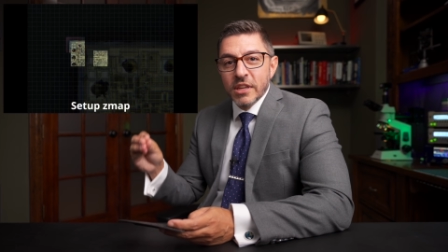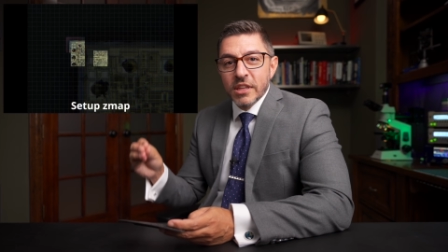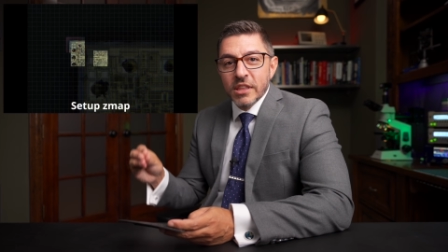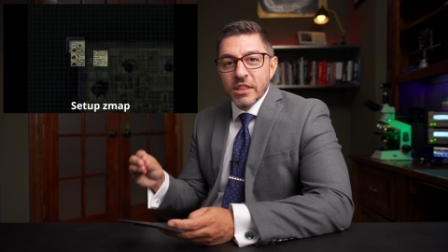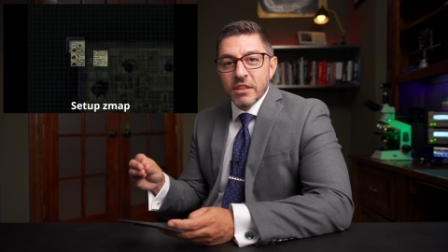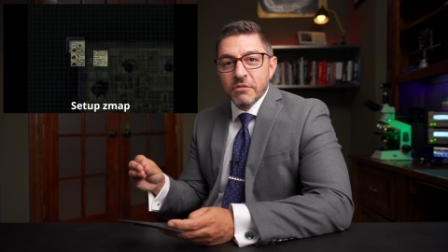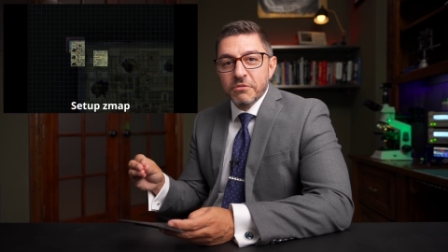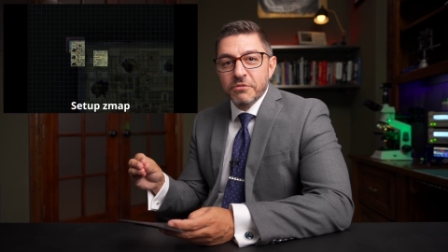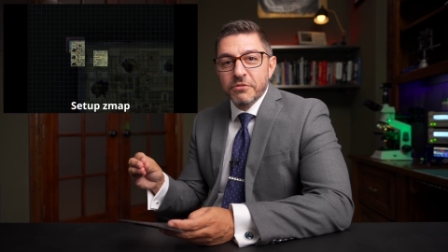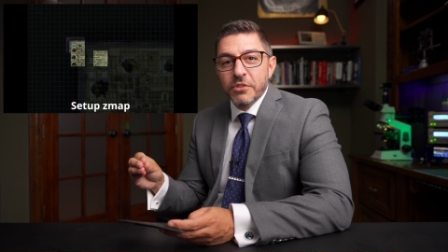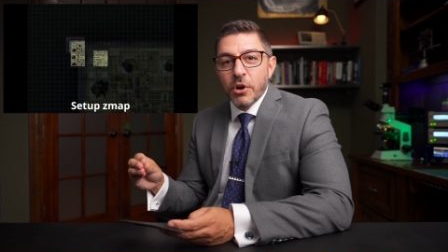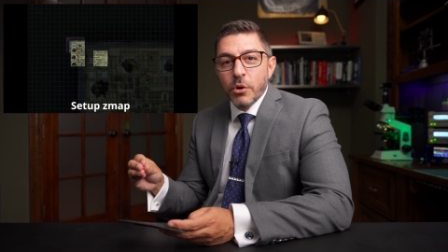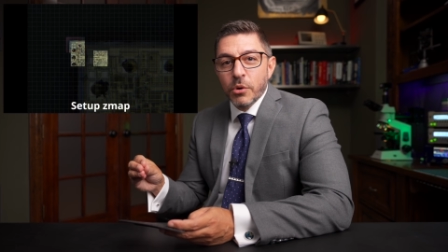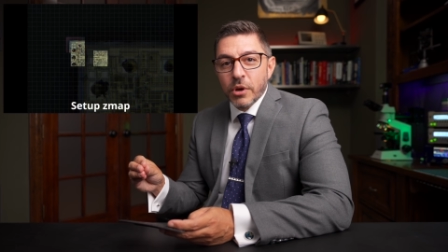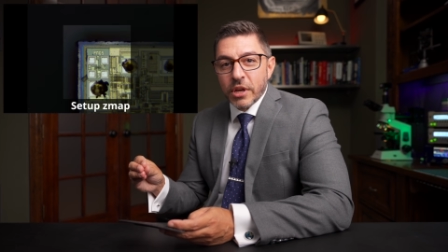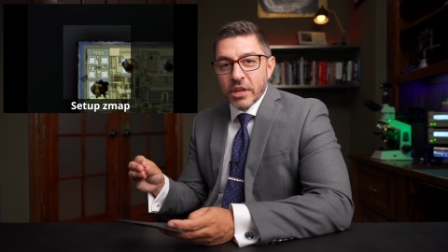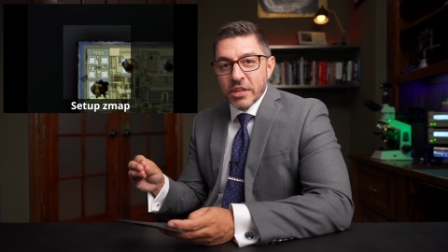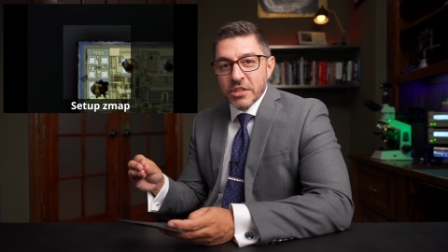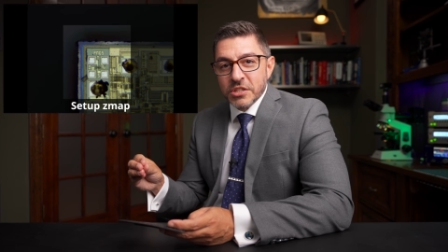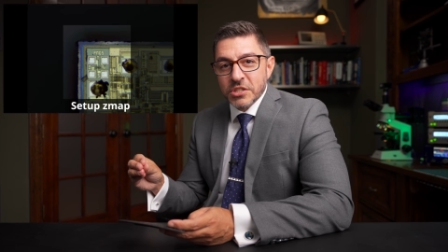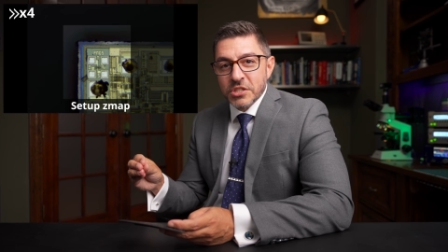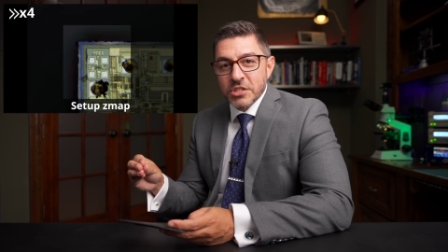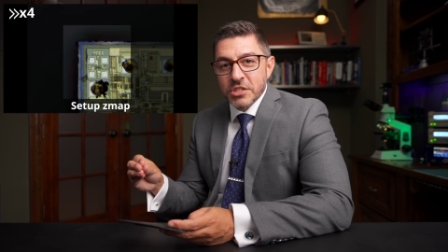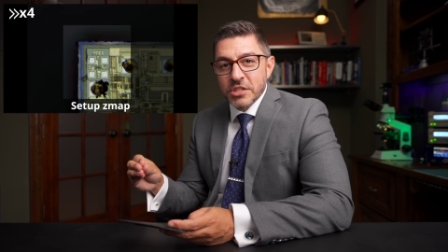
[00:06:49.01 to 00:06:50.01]
the
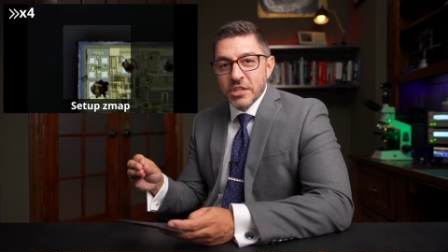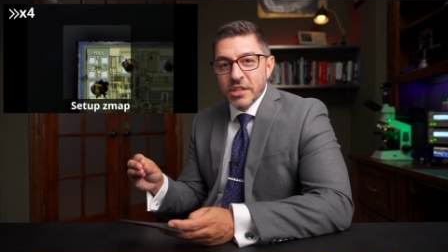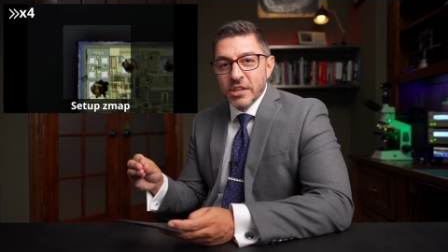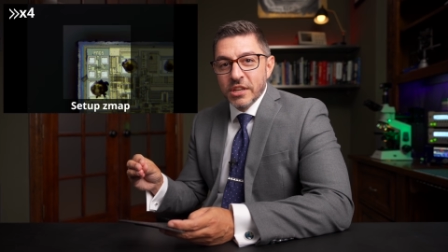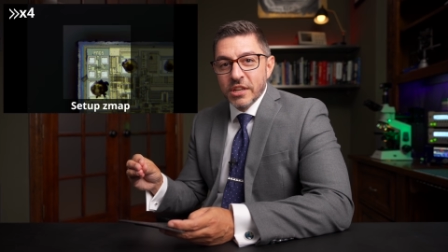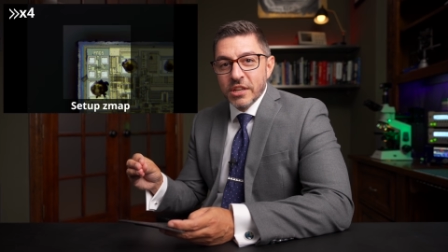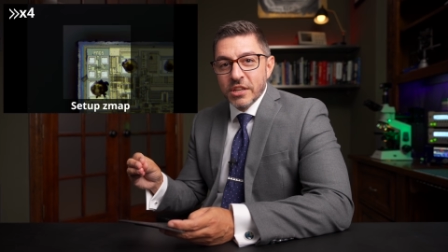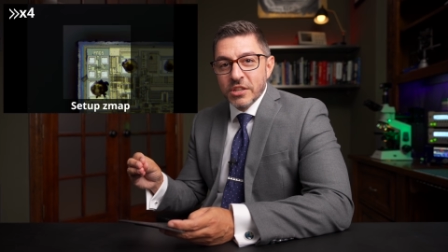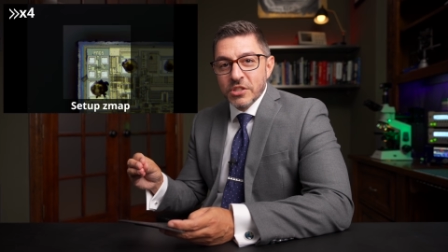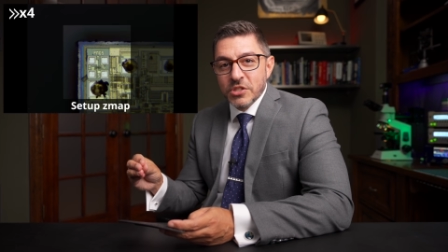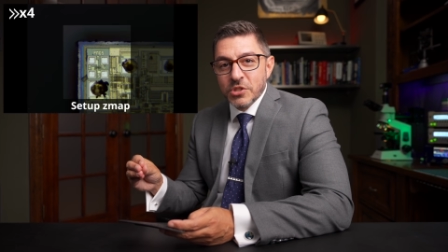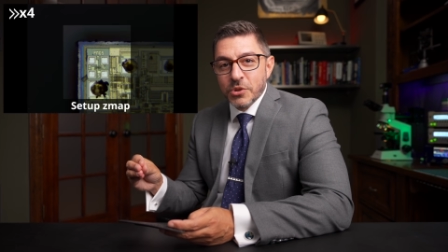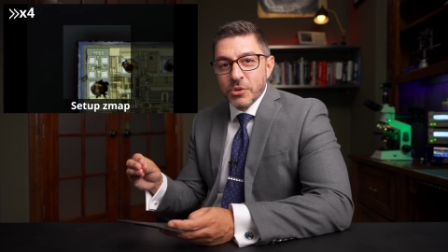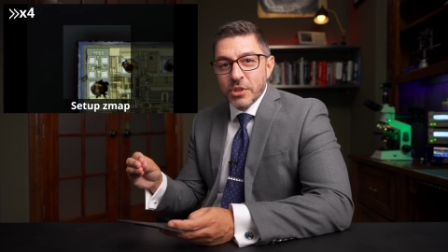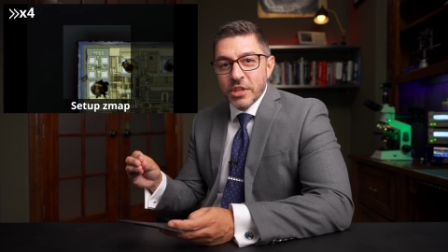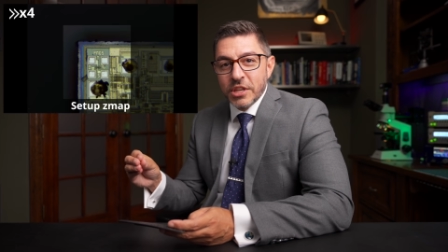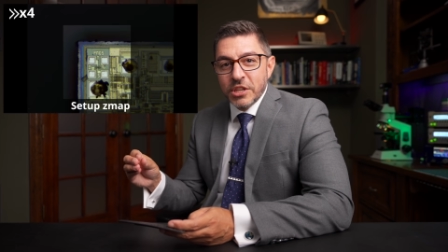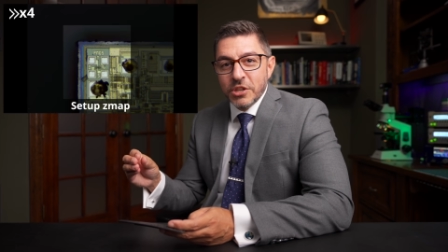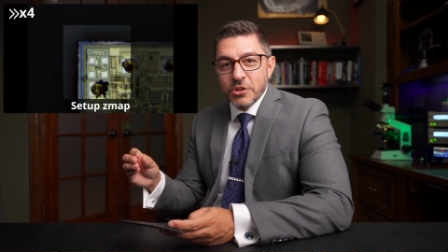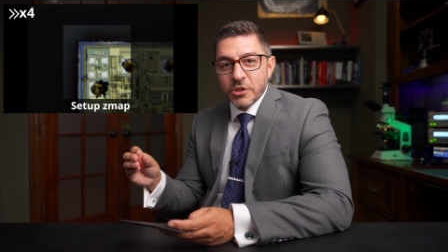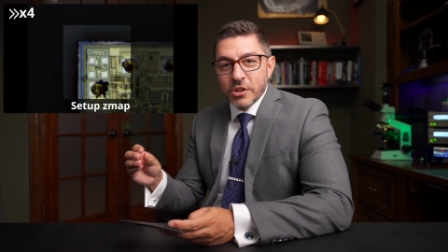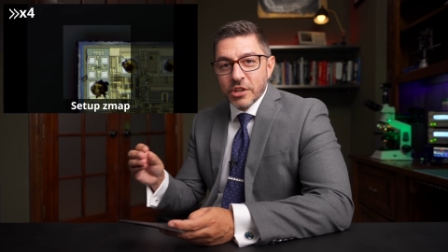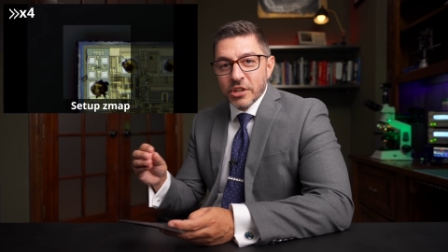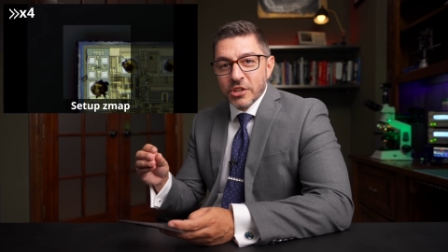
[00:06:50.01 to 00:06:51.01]
focus so that
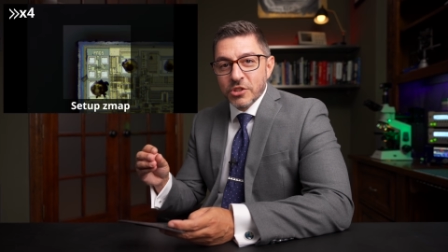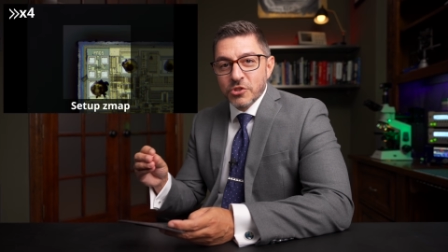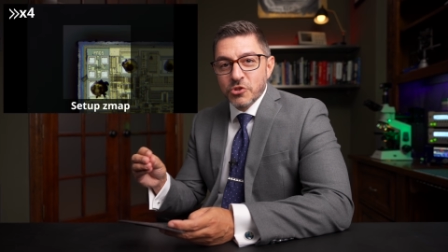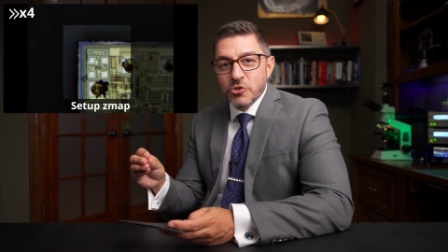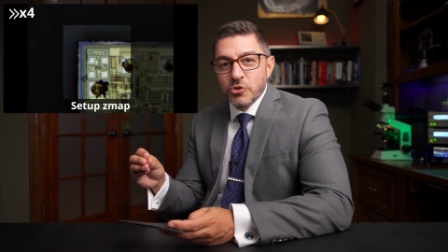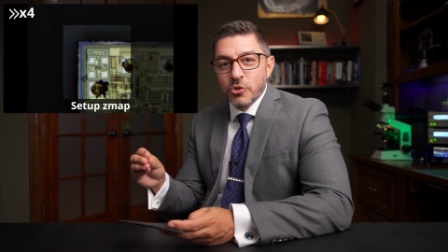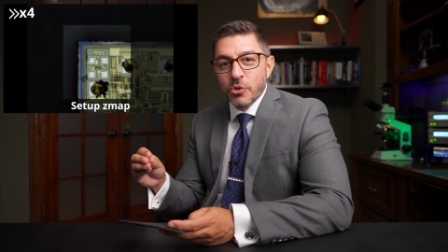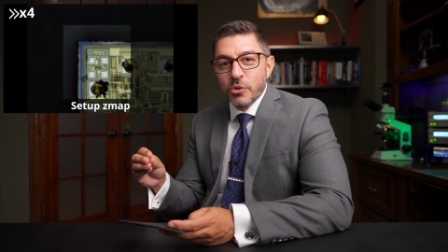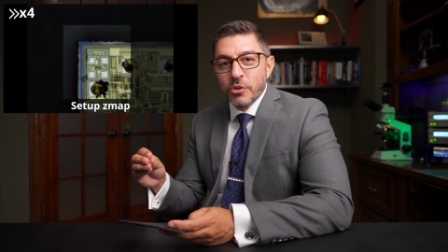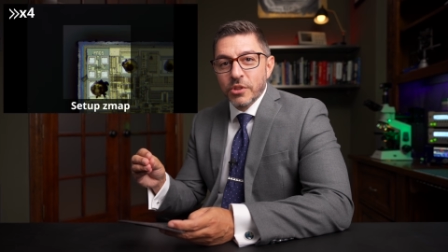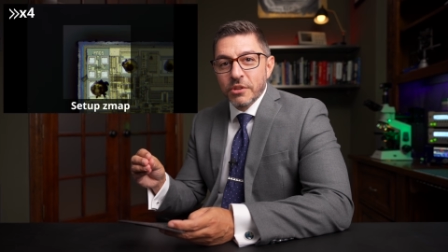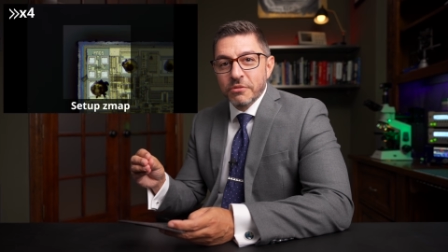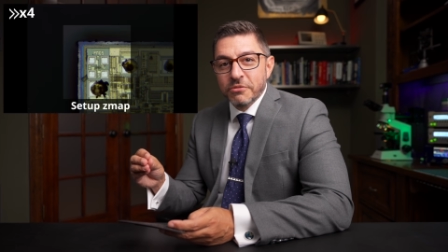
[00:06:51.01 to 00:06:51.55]
you can control the